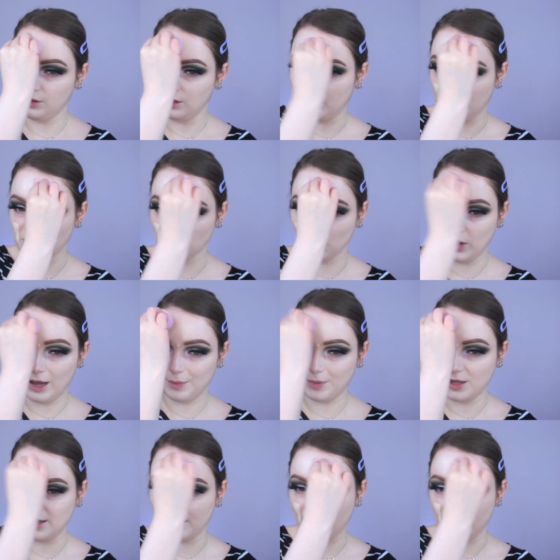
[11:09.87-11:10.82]
And I'm so
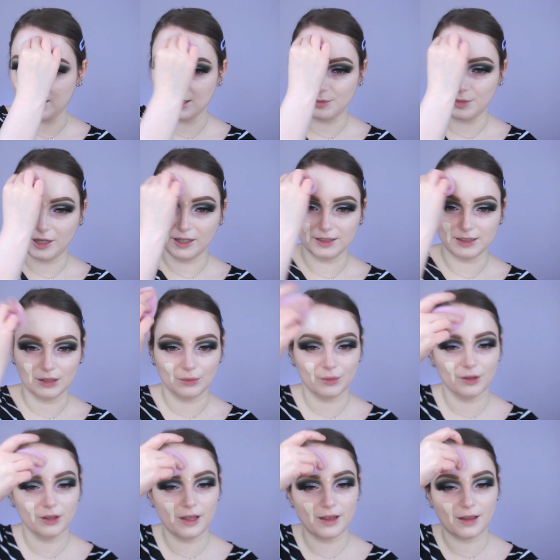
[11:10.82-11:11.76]
happy that I did, because it
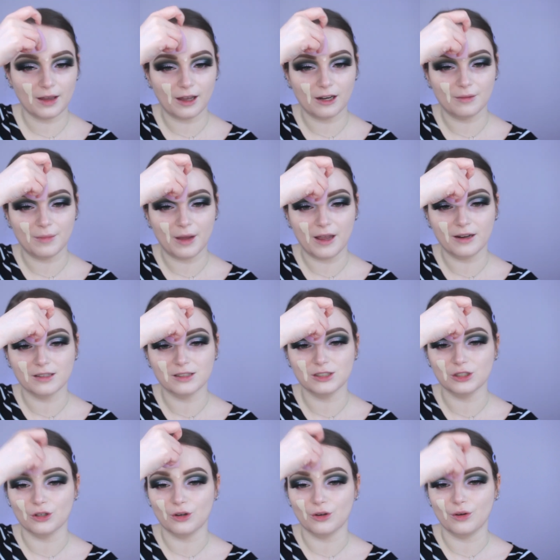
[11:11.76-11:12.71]
really kind of made it
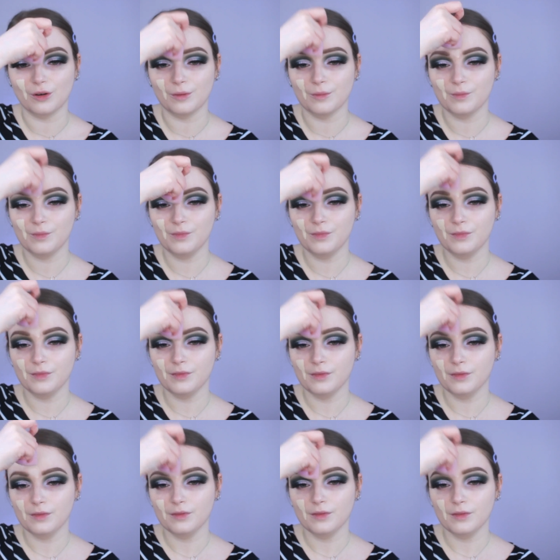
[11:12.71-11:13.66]
so
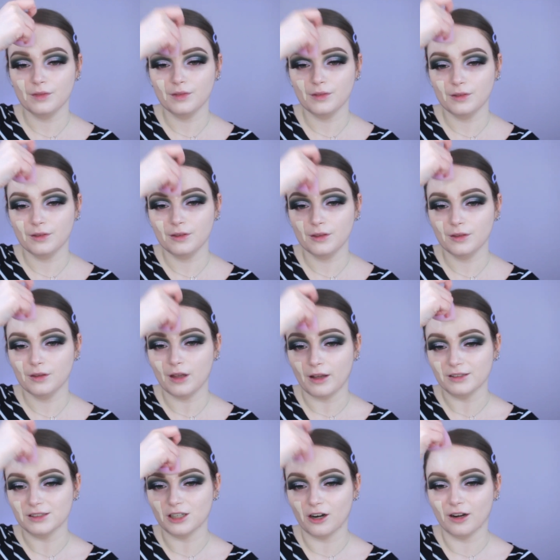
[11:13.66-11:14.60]

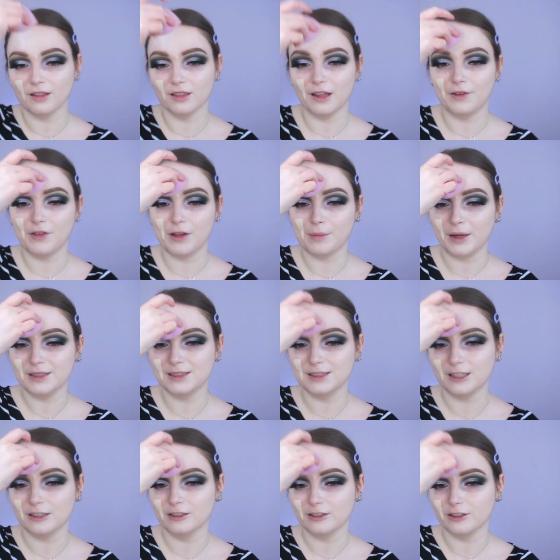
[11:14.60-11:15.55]
I started loving my
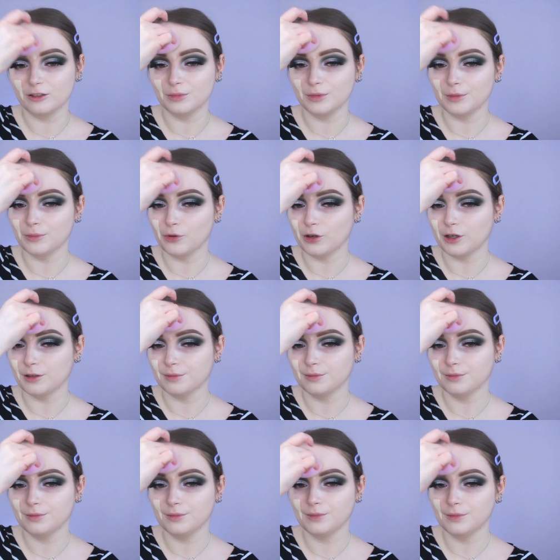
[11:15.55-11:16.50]
skin a little bit more.
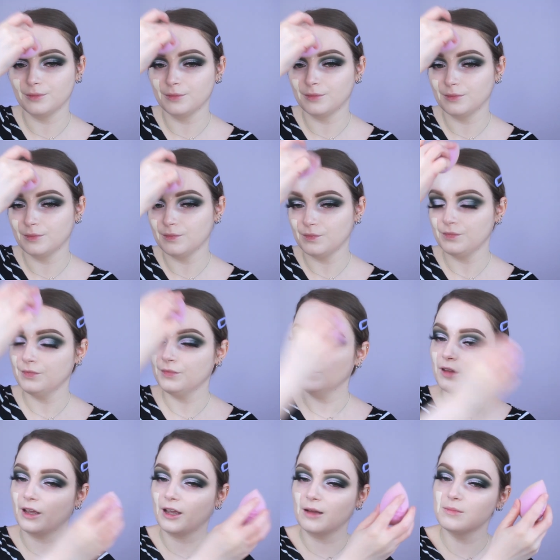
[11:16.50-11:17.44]

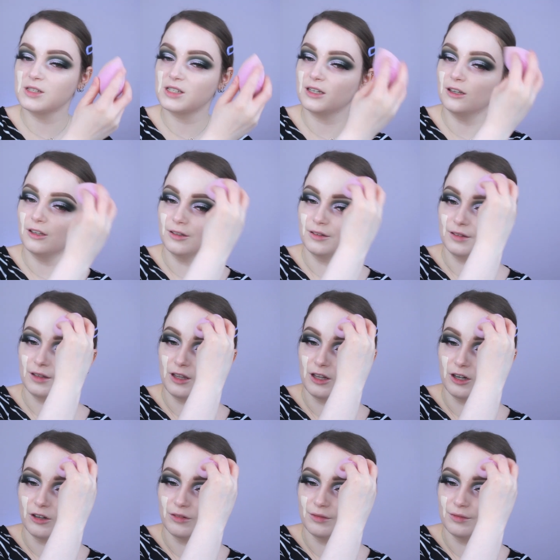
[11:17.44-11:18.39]
Like, I'm still, you
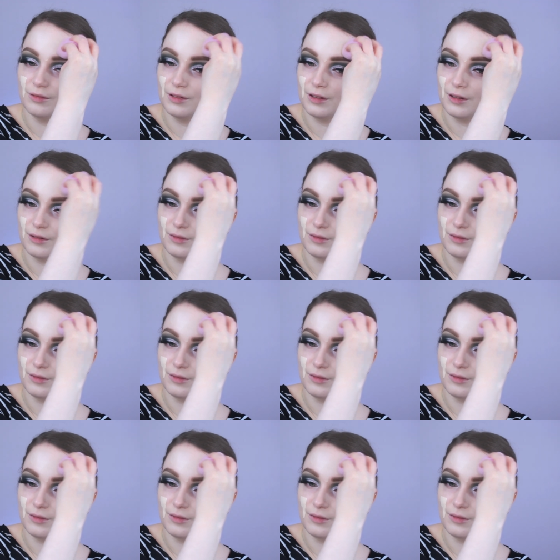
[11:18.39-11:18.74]
know,